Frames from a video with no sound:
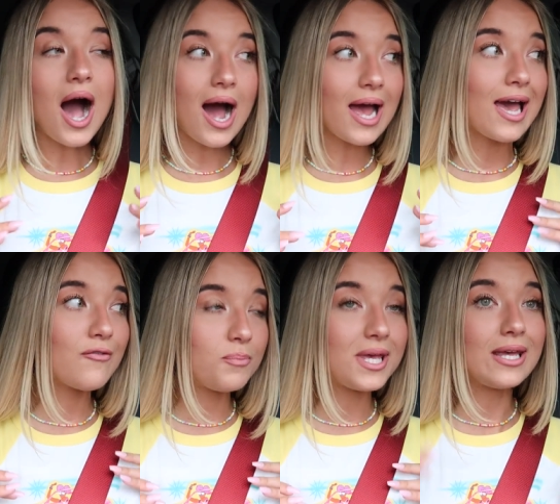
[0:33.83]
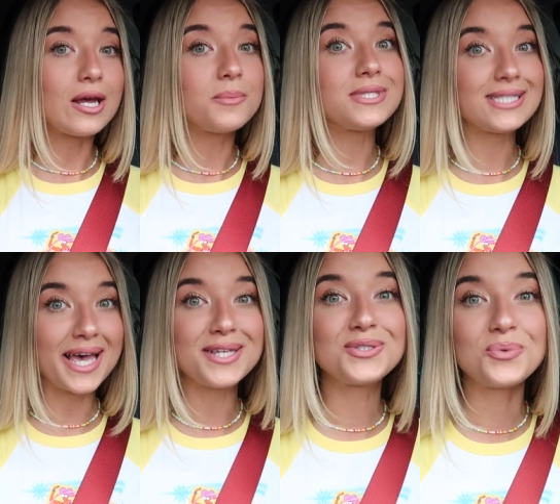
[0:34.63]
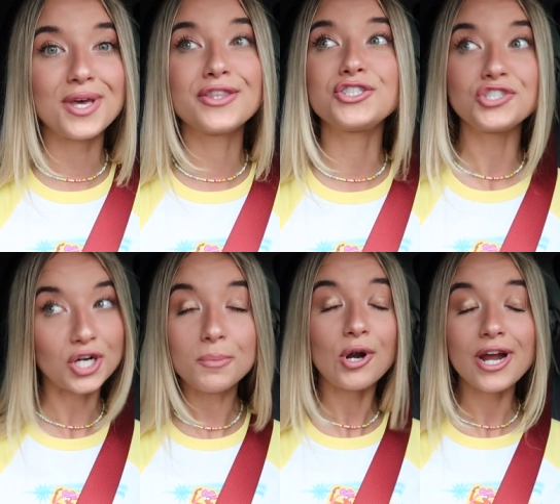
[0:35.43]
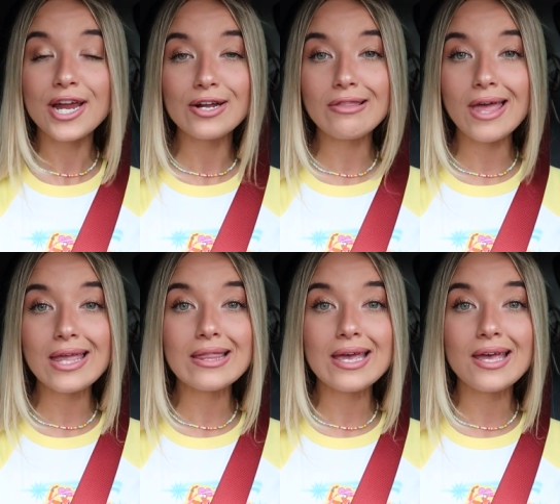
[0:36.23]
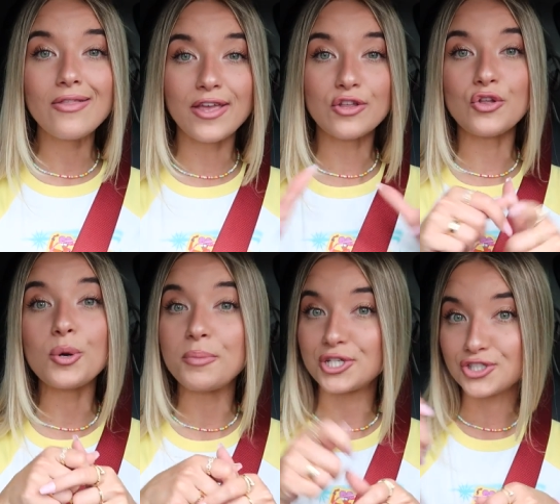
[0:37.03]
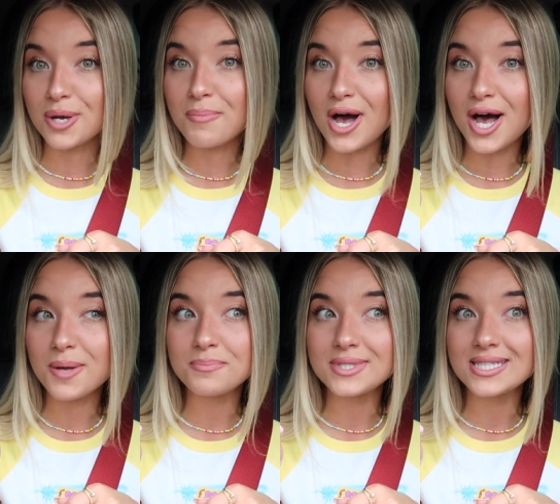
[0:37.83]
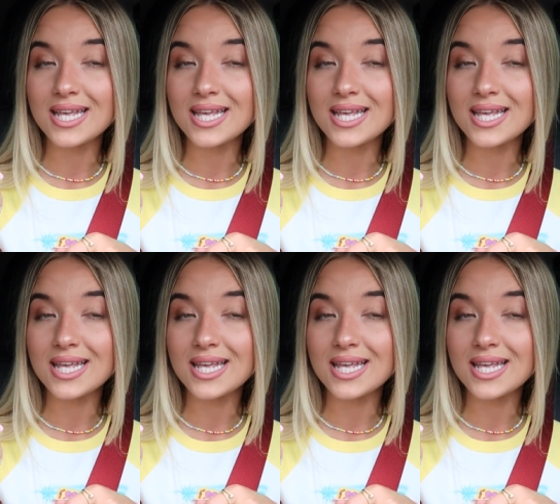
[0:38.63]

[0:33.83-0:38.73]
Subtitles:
I have been obsessed with sherbet here lately, like the little push-up pops.